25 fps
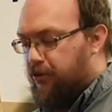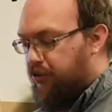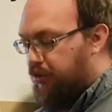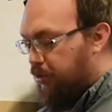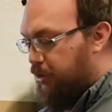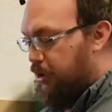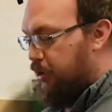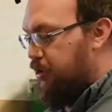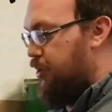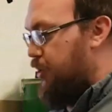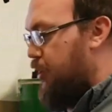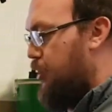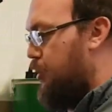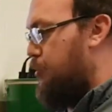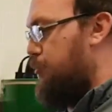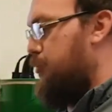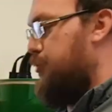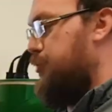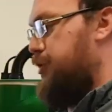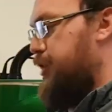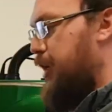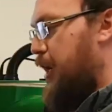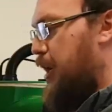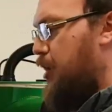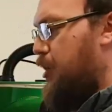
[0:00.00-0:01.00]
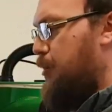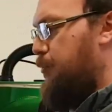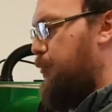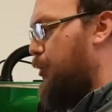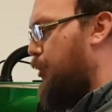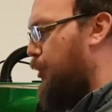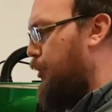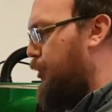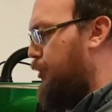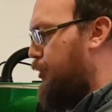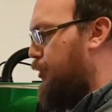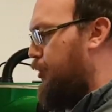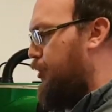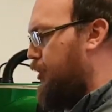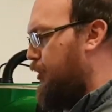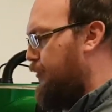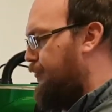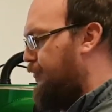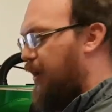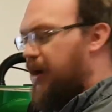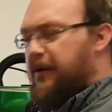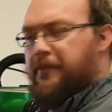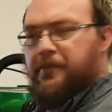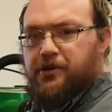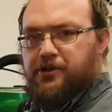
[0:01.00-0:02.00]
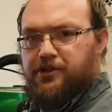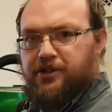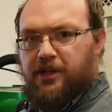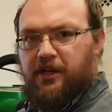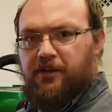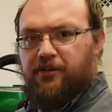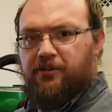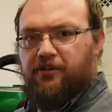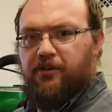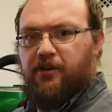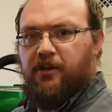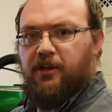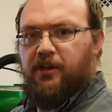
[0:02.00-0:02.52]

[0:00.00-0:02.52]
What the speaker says: So this year it was down about 35%